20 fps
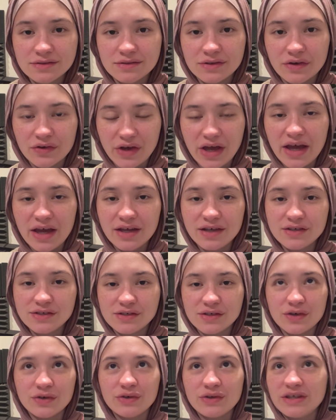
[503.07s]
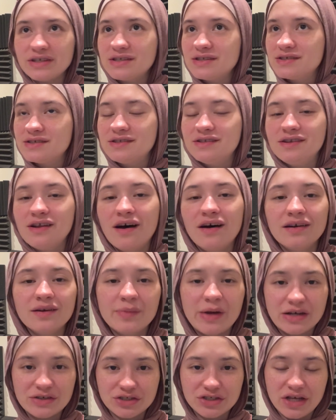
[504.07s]
Okay, so this is not
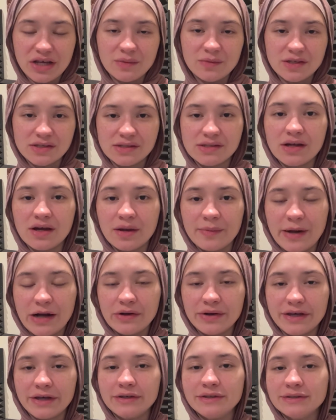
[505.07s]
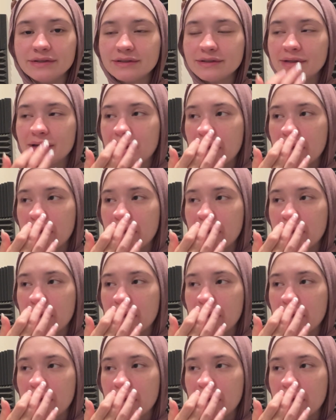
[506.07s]
about shame, this is not about guilt.